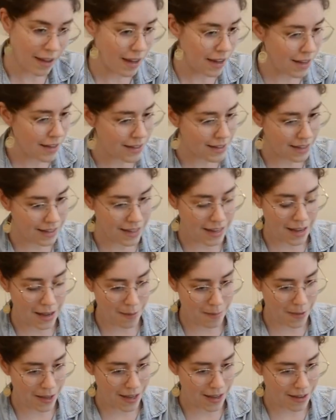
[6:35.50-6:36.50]
Hey,
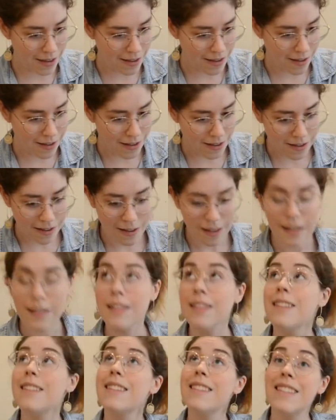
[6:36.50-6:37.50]
Sammy.
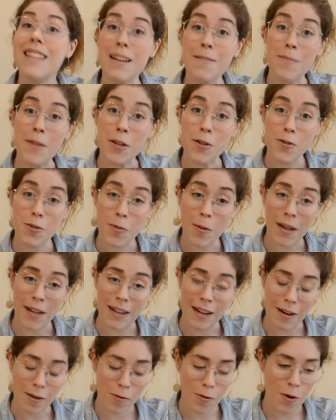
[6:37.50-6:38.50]
Sammy joined.
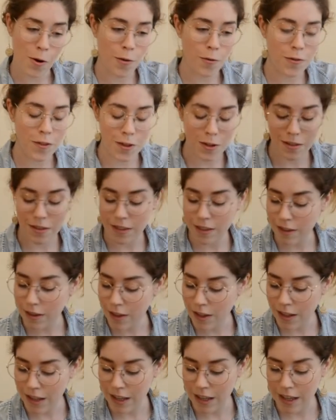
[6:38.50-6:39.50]
I don't know if
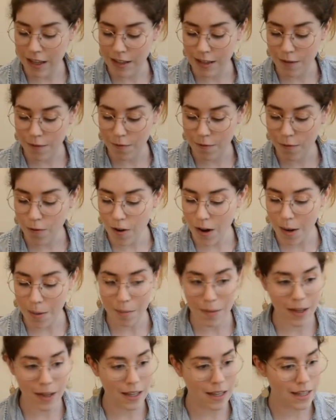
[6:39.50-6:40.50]
he's in
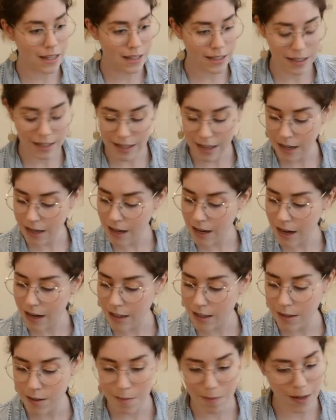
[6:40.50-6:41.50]
frame, but he's sitting
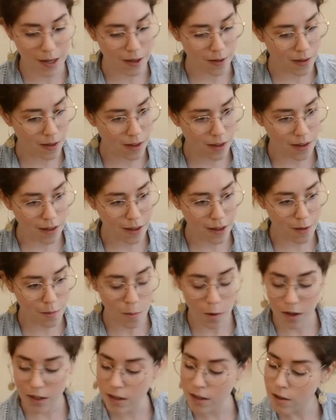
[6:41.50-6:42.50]
next to me. He
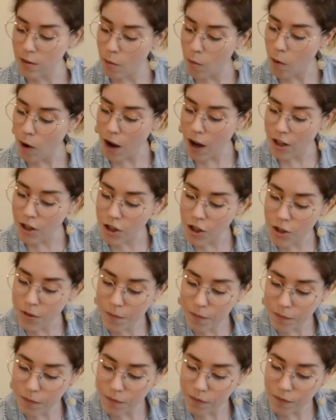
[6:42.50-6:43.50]
wants to watch.
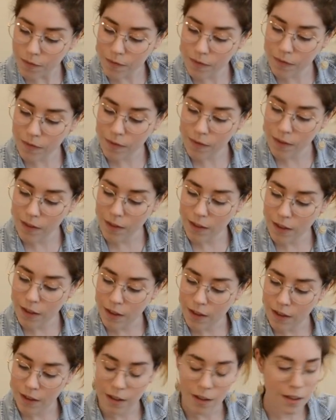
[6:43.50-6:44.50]

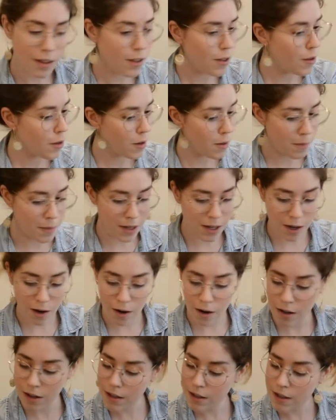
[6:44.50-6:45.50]
You can be an
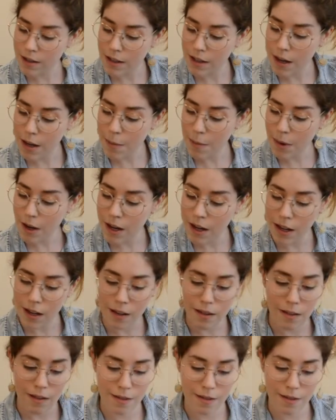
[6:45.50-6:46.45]
artist today, buddy?